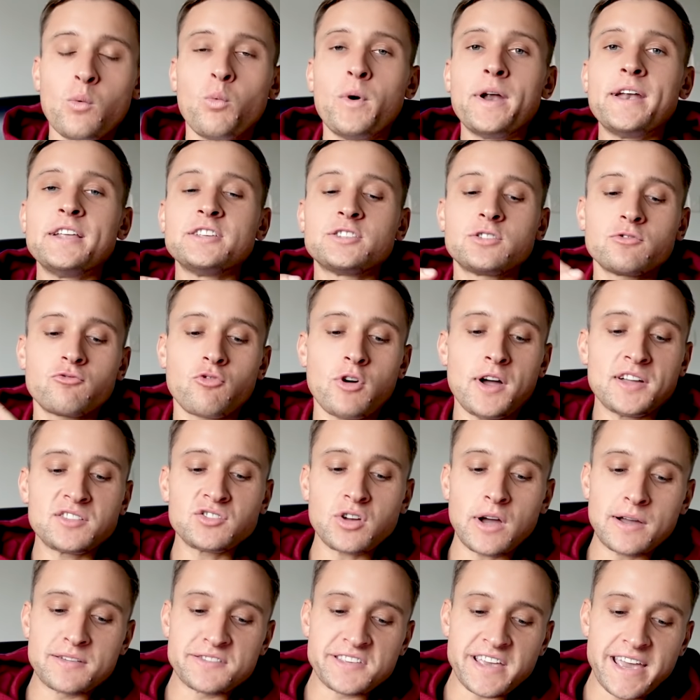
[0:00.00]
When is the right
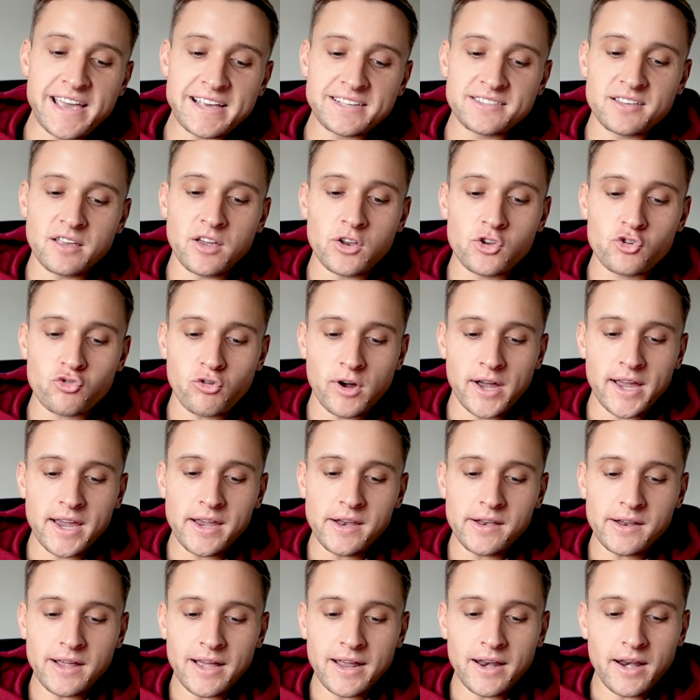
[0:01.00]
time to exit a
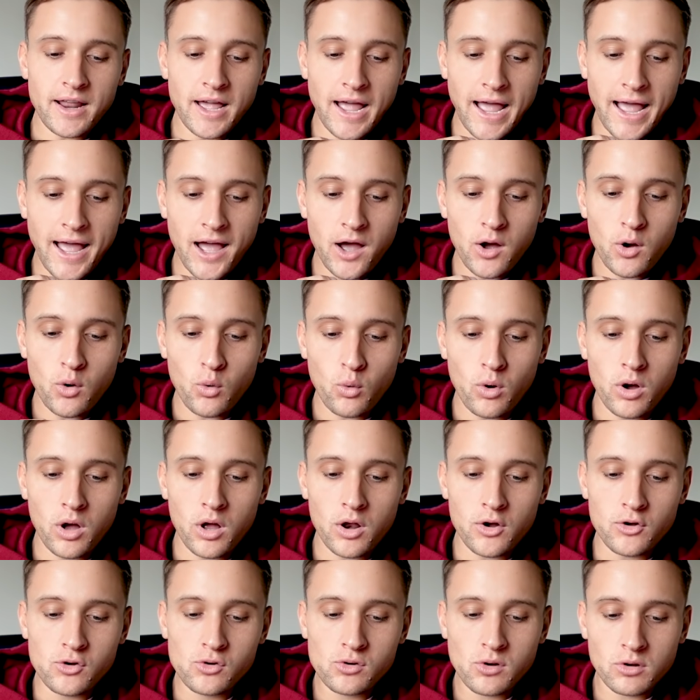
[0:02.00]
trade and how
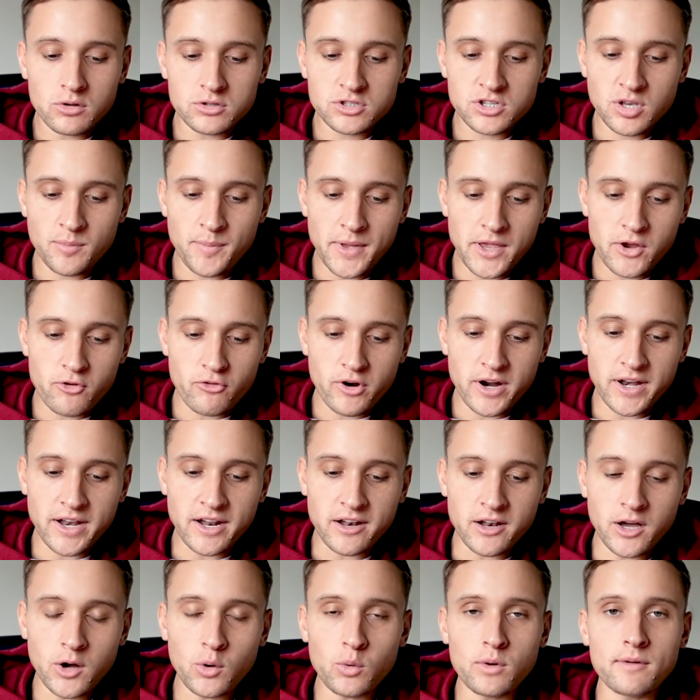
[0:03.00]
not to be greedy
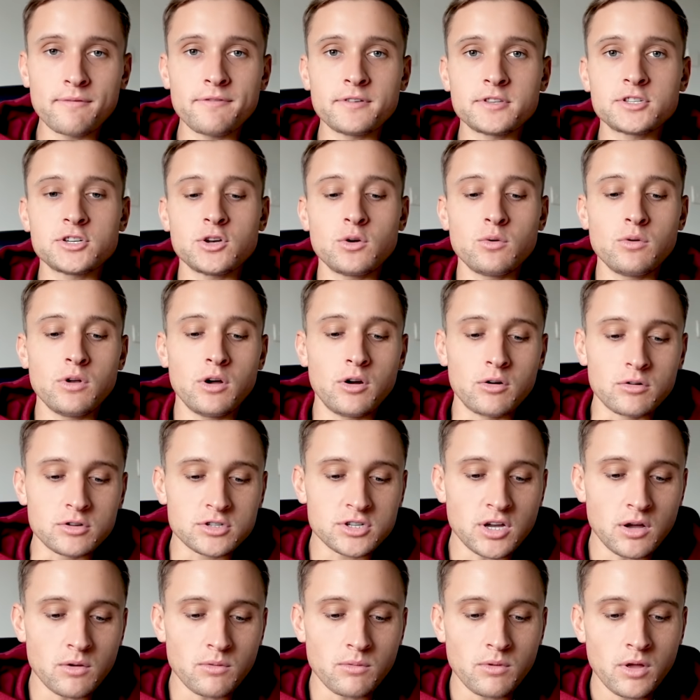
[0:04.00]
and hold it for too long?
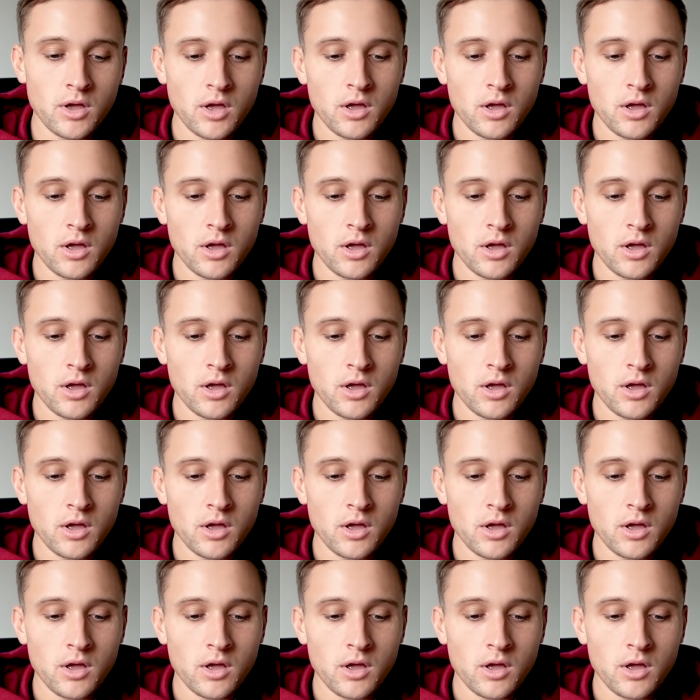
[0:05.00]
So